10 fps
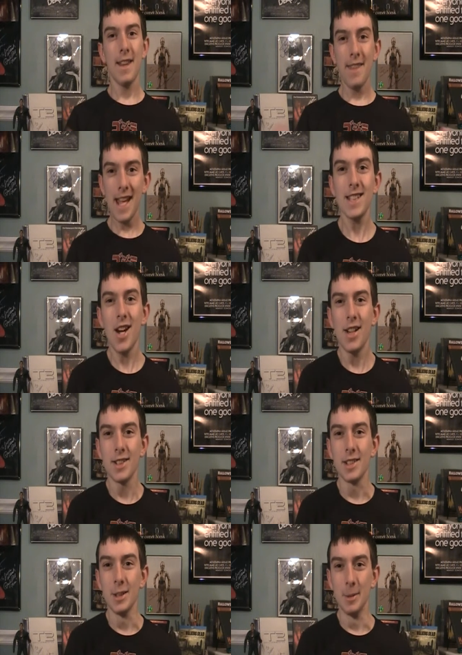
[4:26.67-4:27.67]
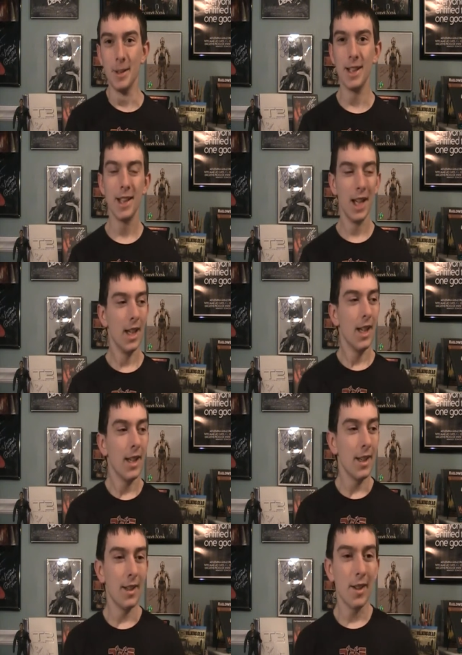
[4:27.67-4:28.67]
That's awesome.
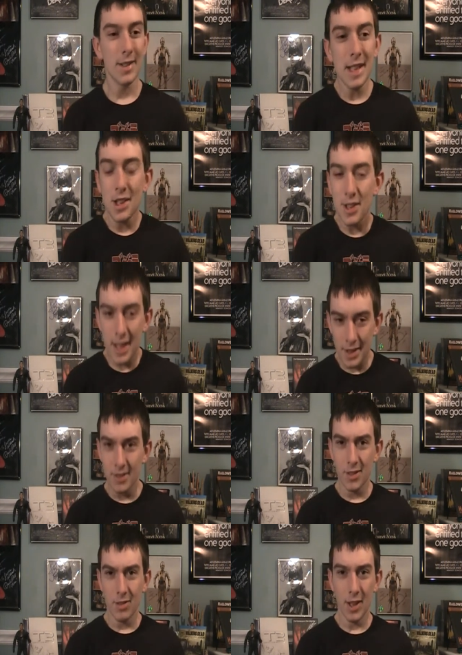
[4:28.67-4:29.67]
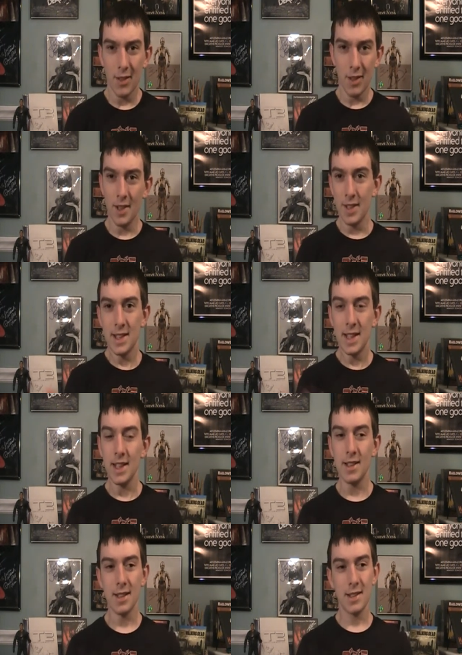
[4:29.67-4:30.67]
You know, it's not just Godzilla running around the
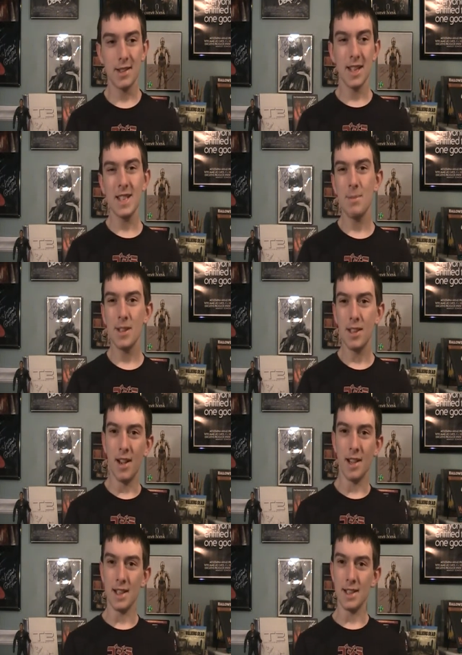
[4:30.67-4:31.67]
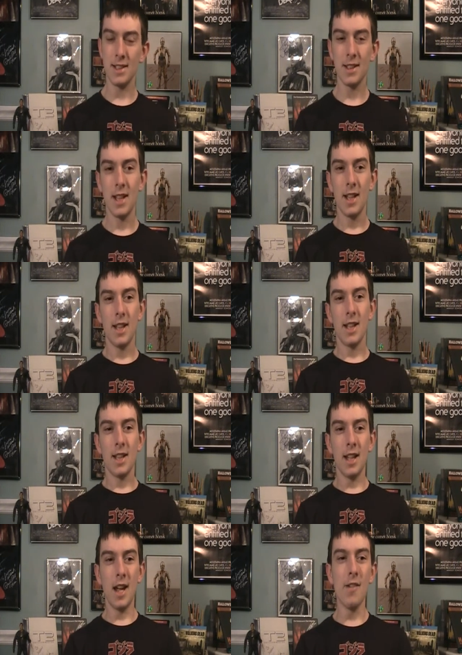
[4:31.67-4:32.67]
city, cause that's that's been done. And
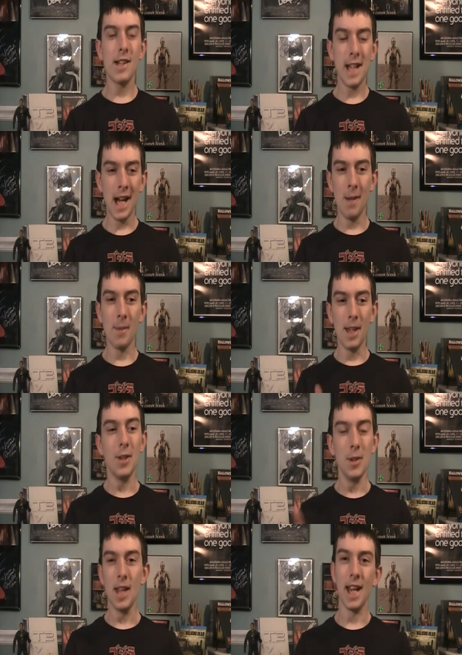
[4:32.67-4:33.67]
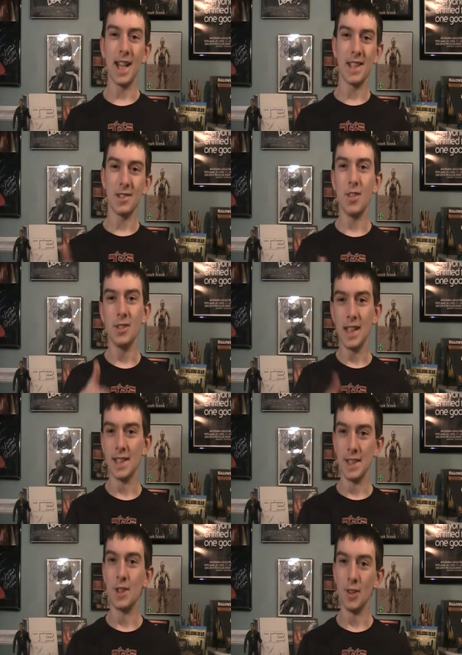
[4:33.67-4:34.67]
every time they do that, it gets a little
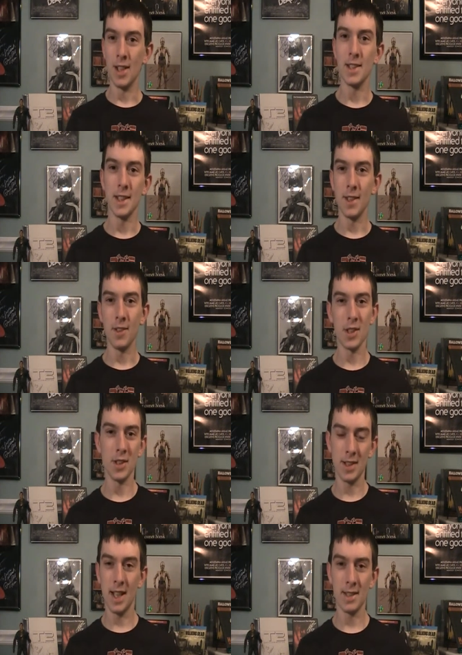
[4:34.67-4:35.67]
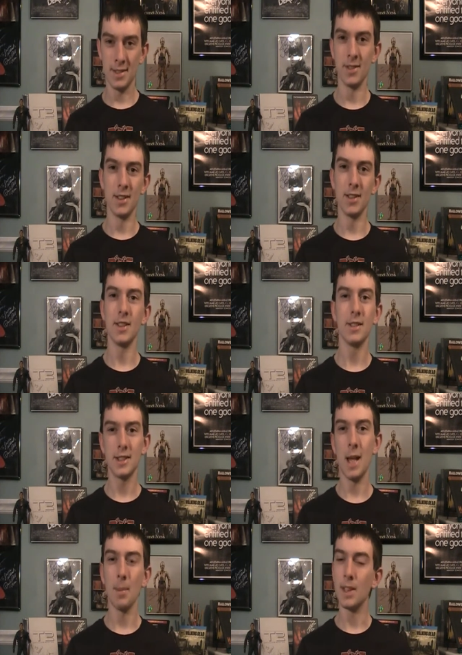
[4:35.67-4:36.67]
less interesting. If it's just Godzilla
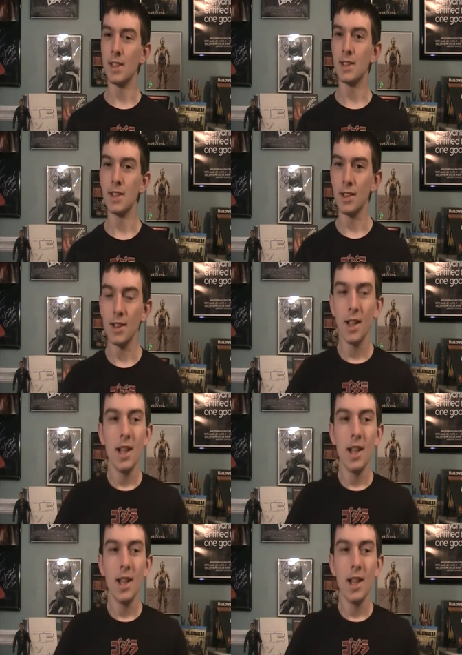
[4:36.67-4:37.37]
stomping the city.